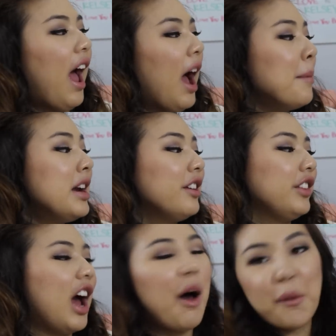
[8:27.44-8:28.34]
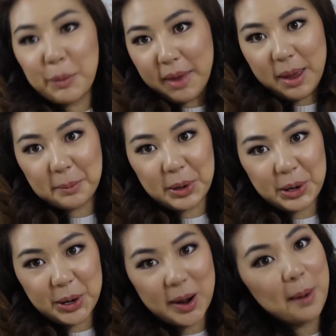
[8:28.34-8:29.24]
How many of y'all
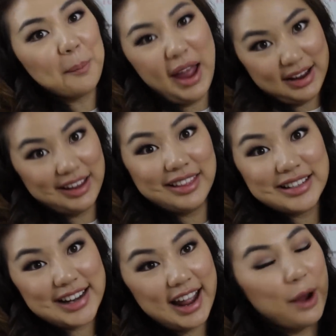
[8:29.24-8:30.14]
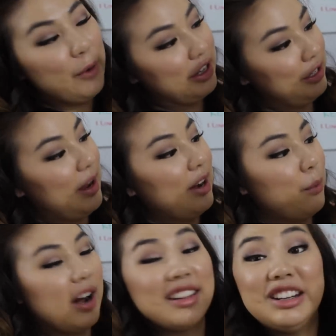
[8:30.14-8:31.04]
remember back in the day when you had to
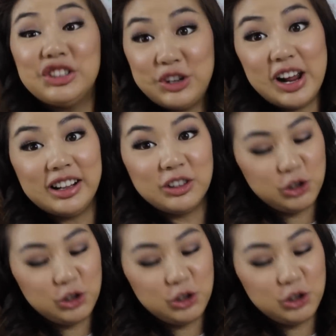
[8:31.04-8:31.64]
wear these jelly